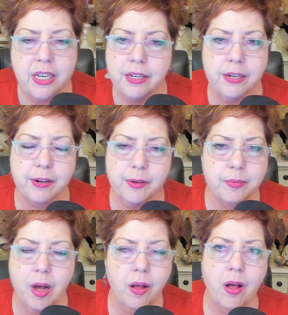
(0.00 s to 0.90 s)
you know,
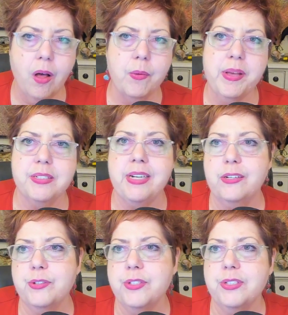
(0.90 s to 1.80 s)
all the best
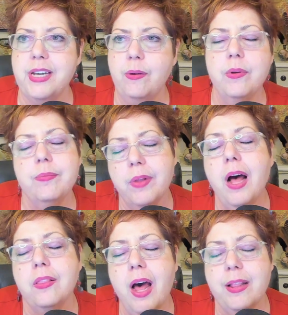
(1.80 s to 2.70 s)
actresses out, well, a
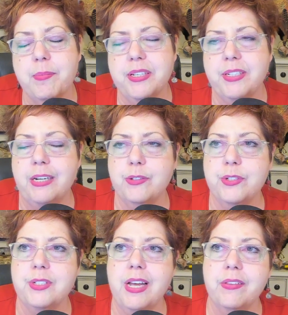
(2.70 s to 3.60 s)
lot of the best
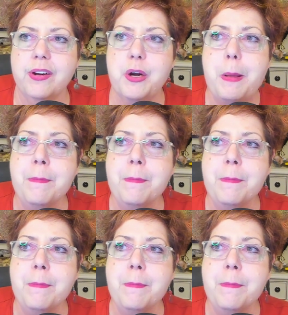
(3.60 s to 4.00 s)
actresses out there.